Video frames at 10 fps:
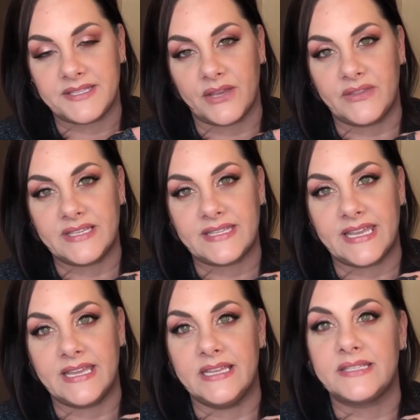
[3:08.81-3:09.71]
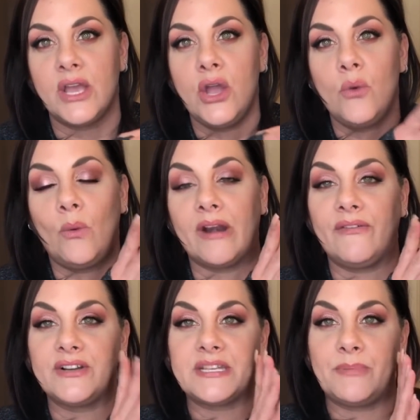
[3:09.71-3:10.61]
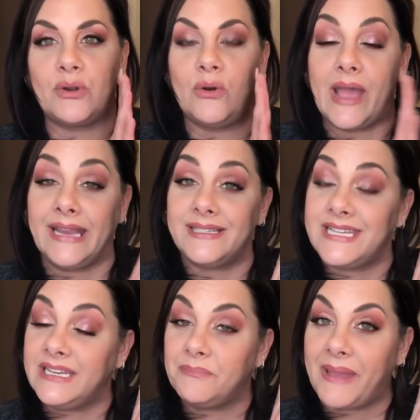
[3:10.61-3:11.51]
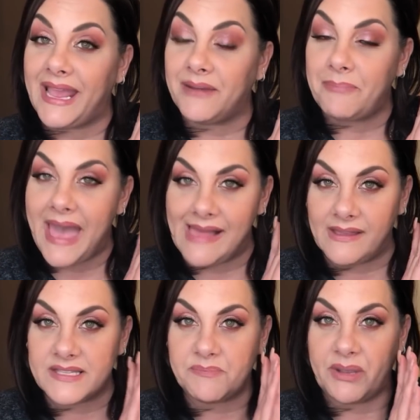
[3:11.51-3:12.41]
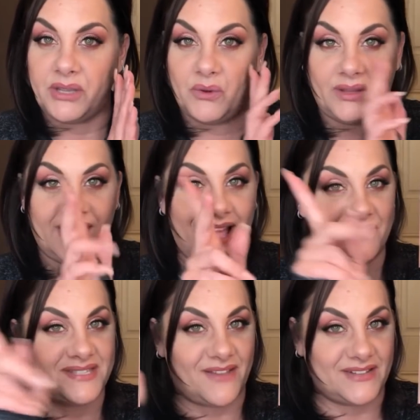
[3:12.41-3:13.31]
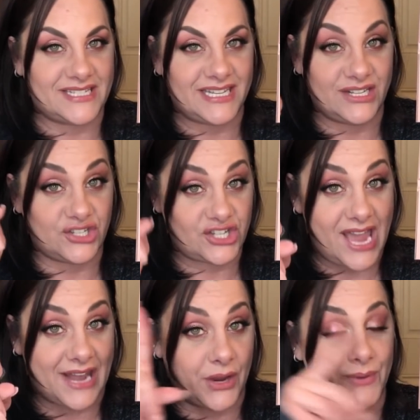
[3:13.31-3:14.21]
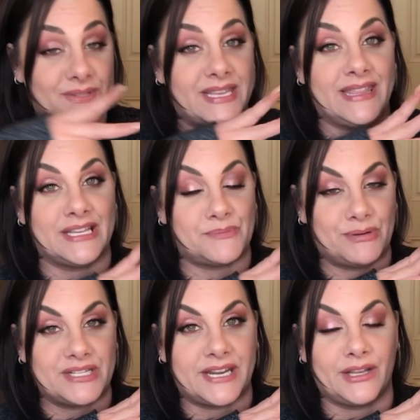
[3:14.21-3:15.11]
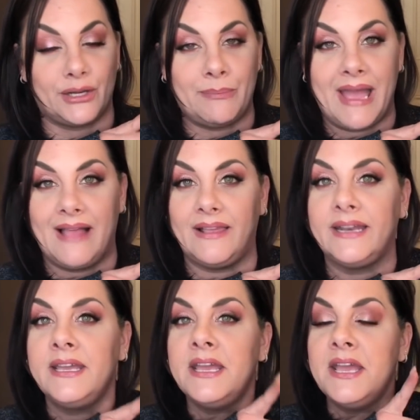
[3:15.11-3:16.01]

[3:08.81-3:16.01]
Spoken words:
So this is one of her typical 18 pan palettes, but you only have 17 shadows in this particular palette.